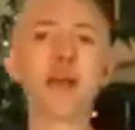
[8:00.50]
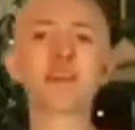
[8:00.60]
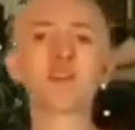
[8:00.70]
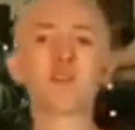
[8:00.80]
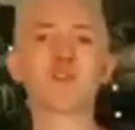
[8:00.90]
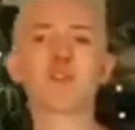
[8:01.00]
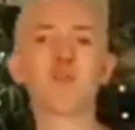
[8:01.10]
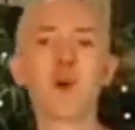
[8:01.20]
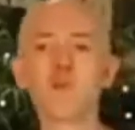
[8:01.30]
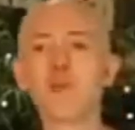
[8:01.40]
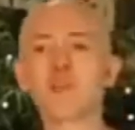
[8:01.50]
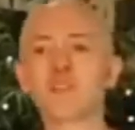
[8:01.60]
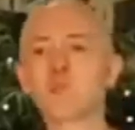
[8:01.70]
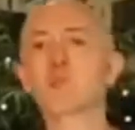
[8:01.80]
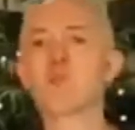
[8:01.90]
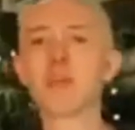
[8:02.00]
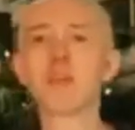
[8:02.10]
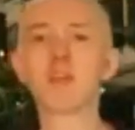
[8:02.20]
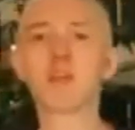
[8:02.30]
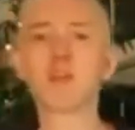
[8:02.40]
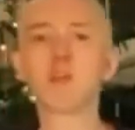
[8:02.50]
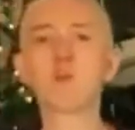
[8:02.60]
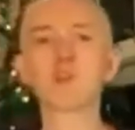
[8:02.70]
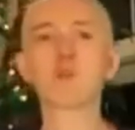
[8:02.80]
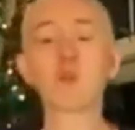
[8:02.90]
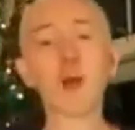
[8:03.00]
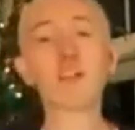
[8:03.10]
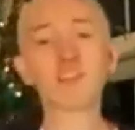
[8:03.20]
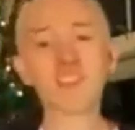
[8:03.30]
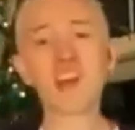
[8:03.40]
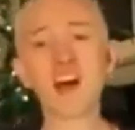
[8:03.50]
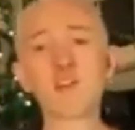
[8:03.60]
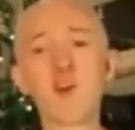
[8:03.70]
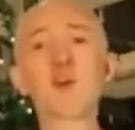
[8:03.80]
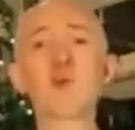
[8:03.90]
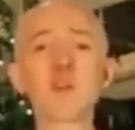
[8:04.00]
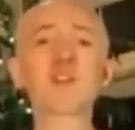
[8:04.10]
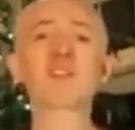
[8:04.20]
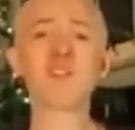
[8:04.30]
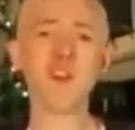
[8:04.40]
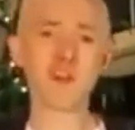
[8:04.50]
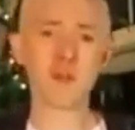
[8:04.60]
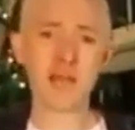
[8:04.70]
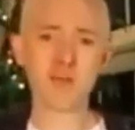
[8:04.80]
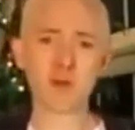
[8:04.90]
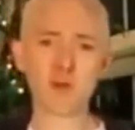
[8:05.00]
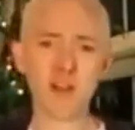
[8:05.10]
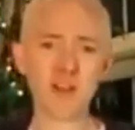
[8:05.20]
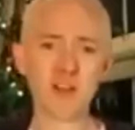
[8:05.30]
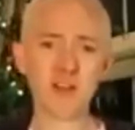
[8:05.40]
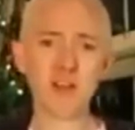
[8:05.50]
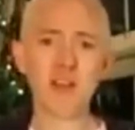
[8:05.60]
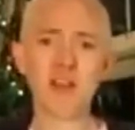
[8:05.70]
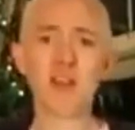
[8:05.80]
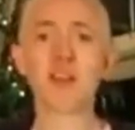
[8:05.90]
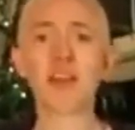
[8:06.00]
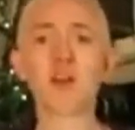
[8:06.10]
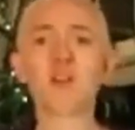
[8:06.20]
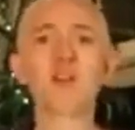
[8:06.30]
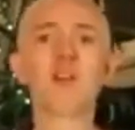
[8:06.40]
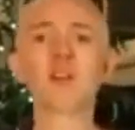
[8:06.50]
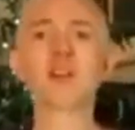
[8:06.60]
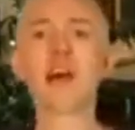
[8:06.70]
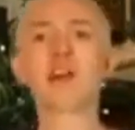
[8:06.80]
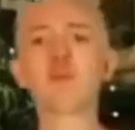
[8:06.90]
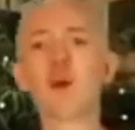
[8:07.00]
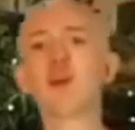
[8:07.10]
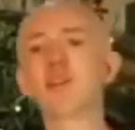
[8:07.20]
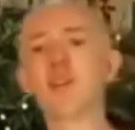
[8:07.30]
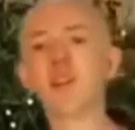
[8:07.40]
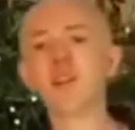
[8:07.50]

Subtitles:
practice or small business would make, which requires a lot of hard work and startup capital, right? Now, there aren't a lot of parts